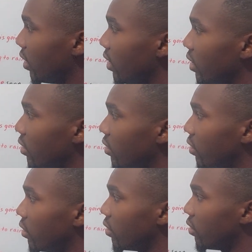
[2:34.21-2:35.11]
these
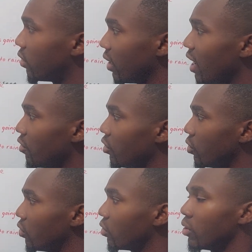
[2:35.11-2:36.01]

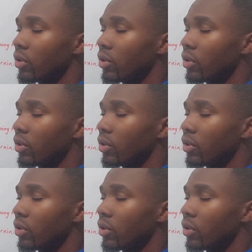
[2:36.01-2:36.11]
scenarios,